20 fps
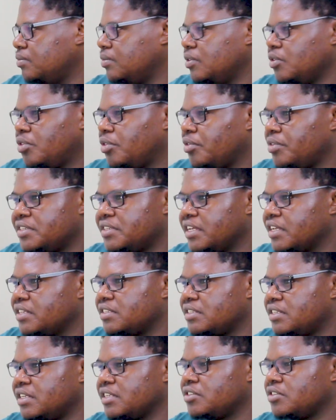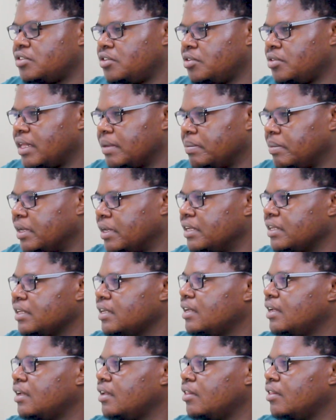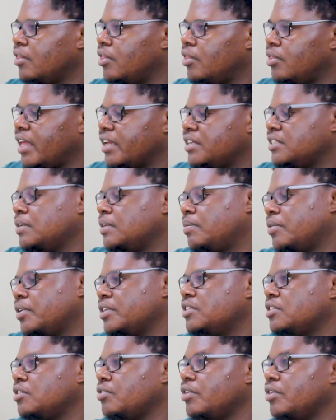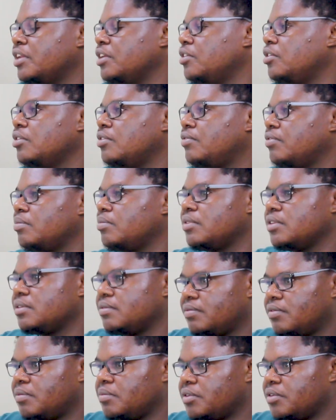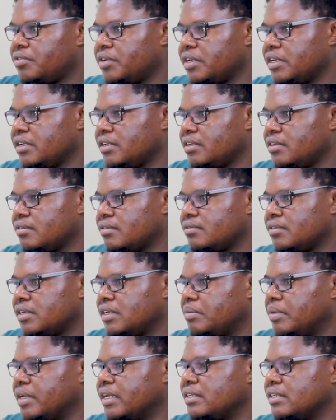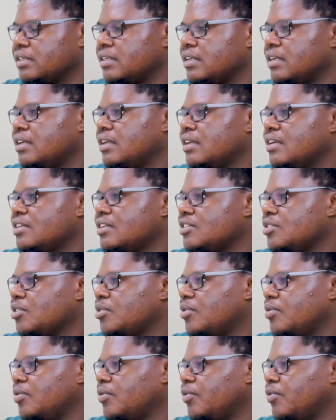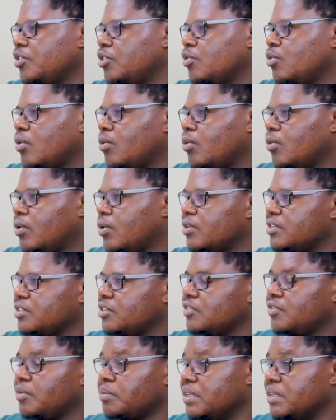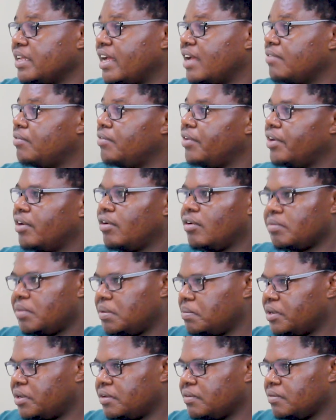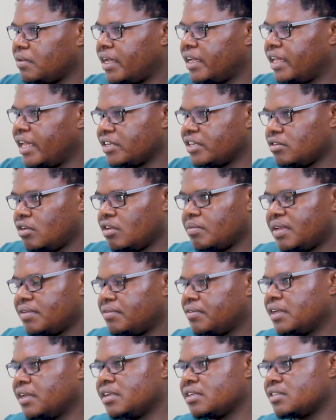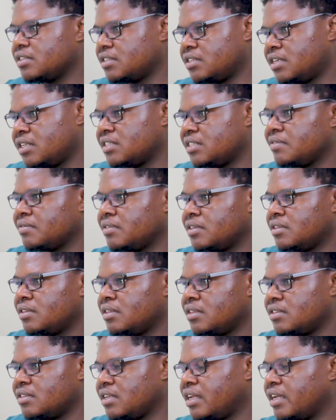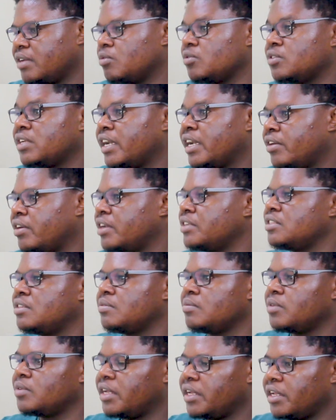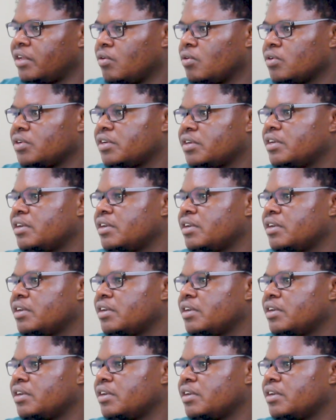3 seconds it takes to do that play, that separates the really good from the really bad. So for you, what was, because for me, I have a very long memory. I catalog my failures extensively. I will diarize them when I get older.